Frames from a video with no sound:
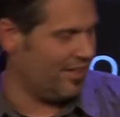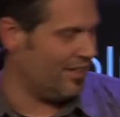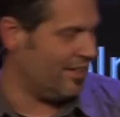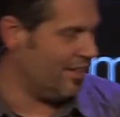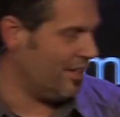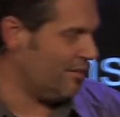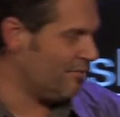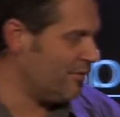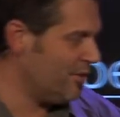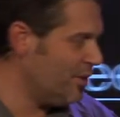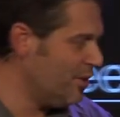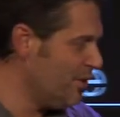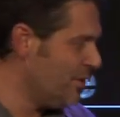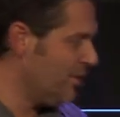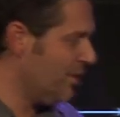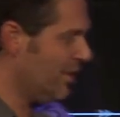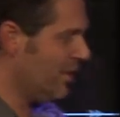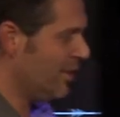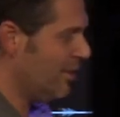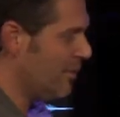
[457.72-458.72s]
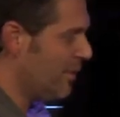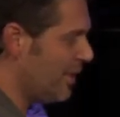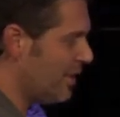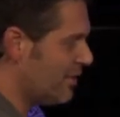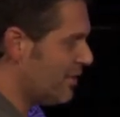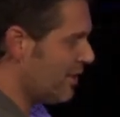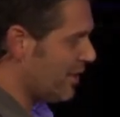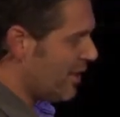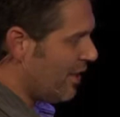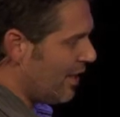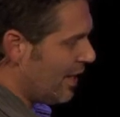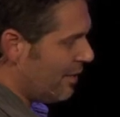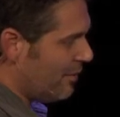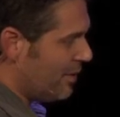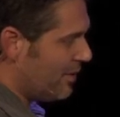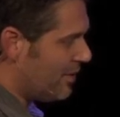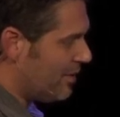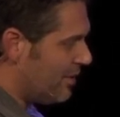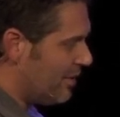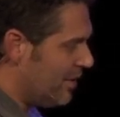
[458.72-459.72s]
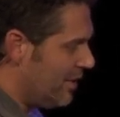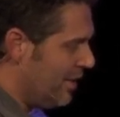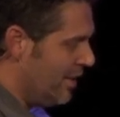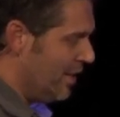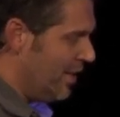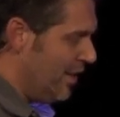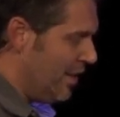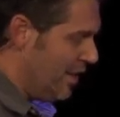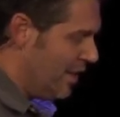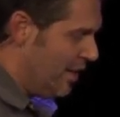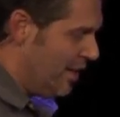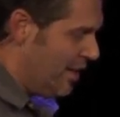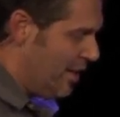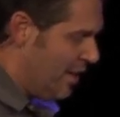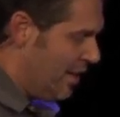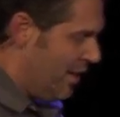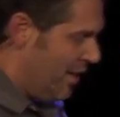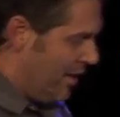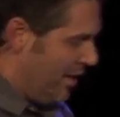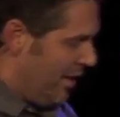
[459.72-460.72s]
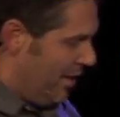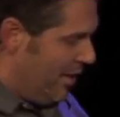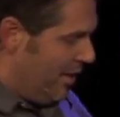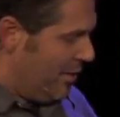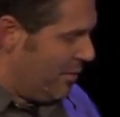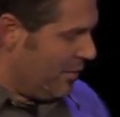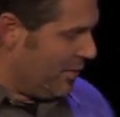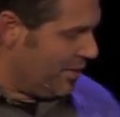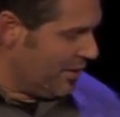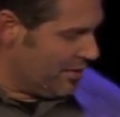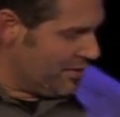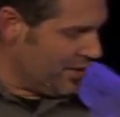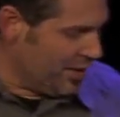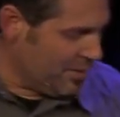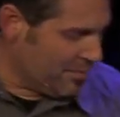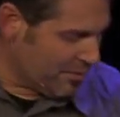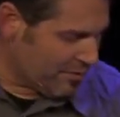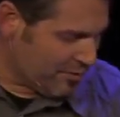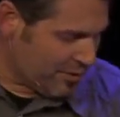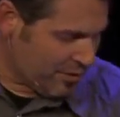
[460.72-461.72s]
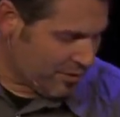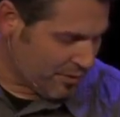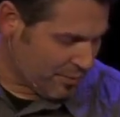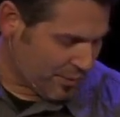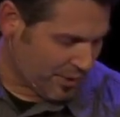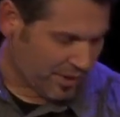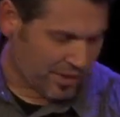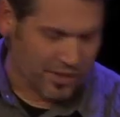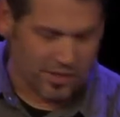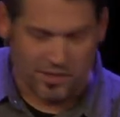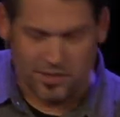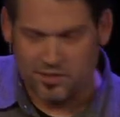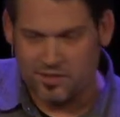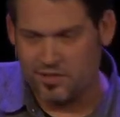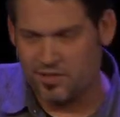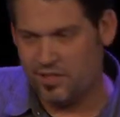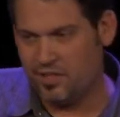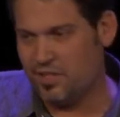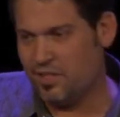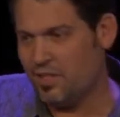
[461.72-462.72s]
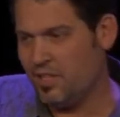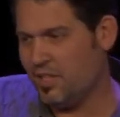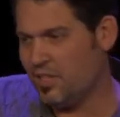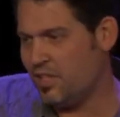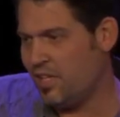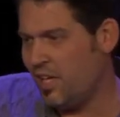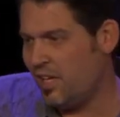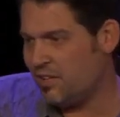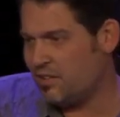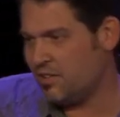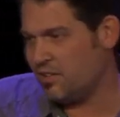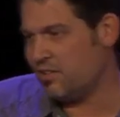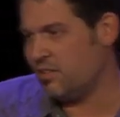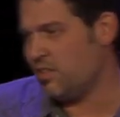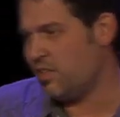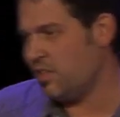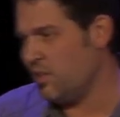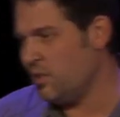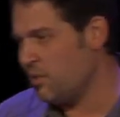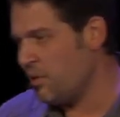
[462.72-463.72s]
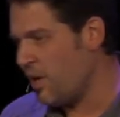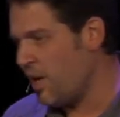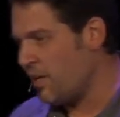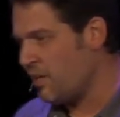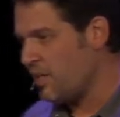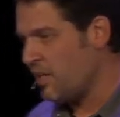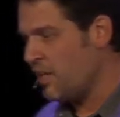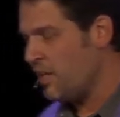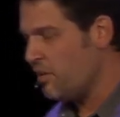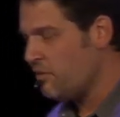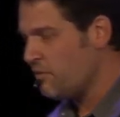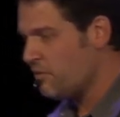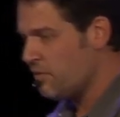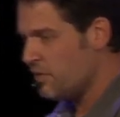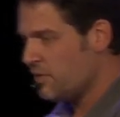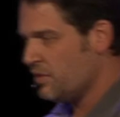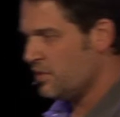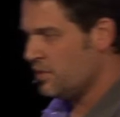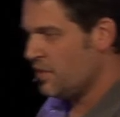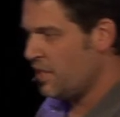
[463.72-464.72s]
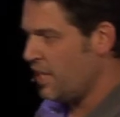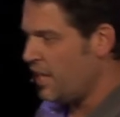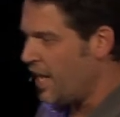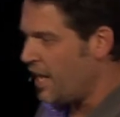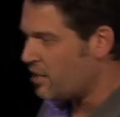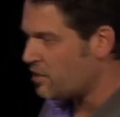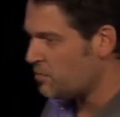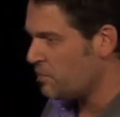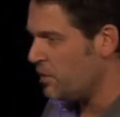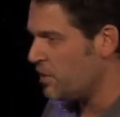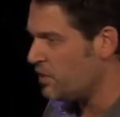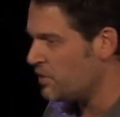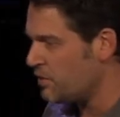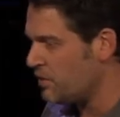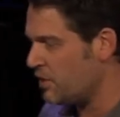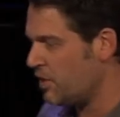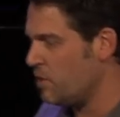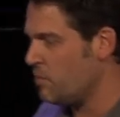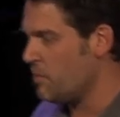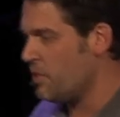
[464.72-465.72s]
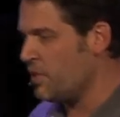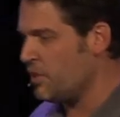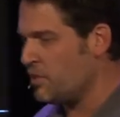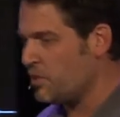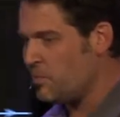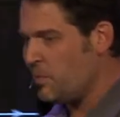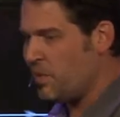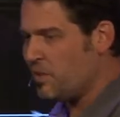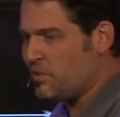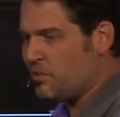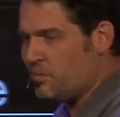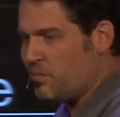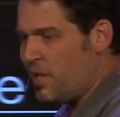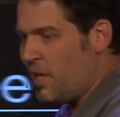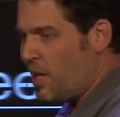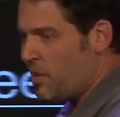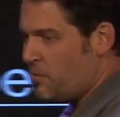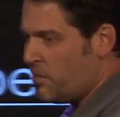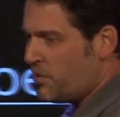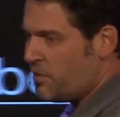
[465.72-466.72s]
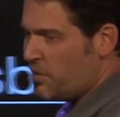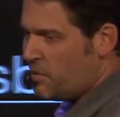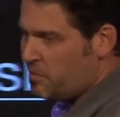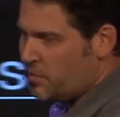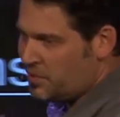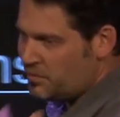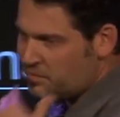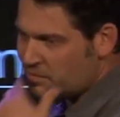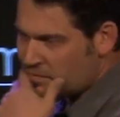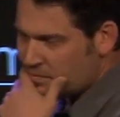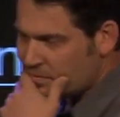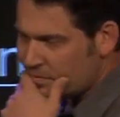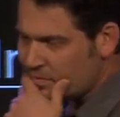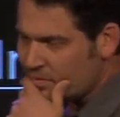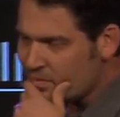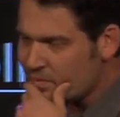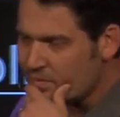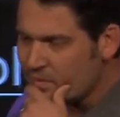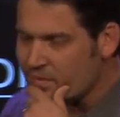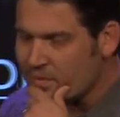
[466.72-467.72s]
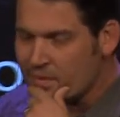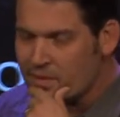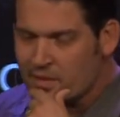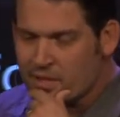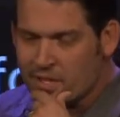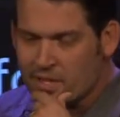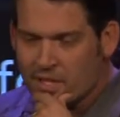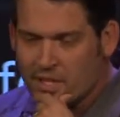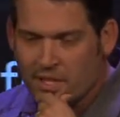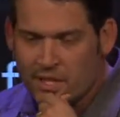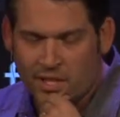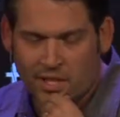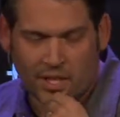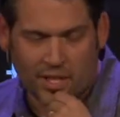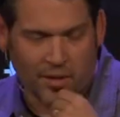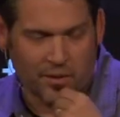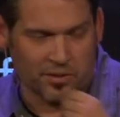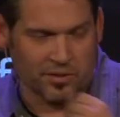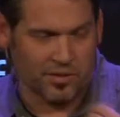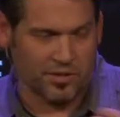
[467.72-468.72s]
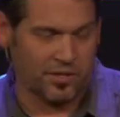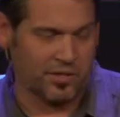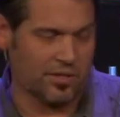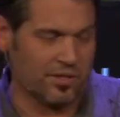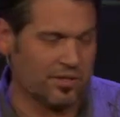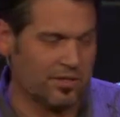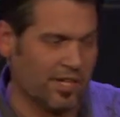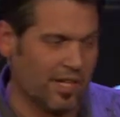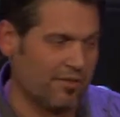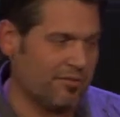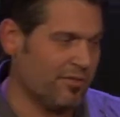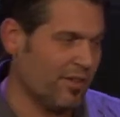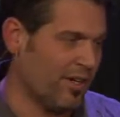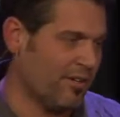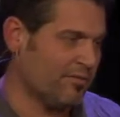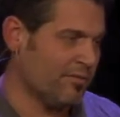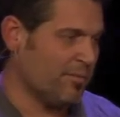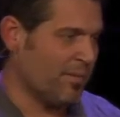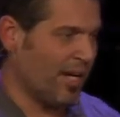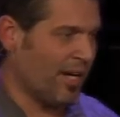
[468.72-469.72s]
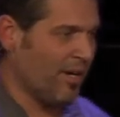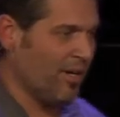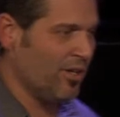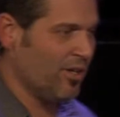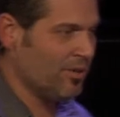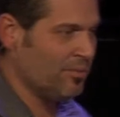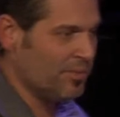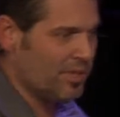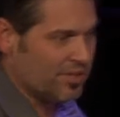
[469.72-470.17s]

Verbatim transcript: A few weeks ago, I was with a team of youth workers in Kansas City where I live. And they'd asked me just to come in and spend some time with them. And it was a church not far from my home.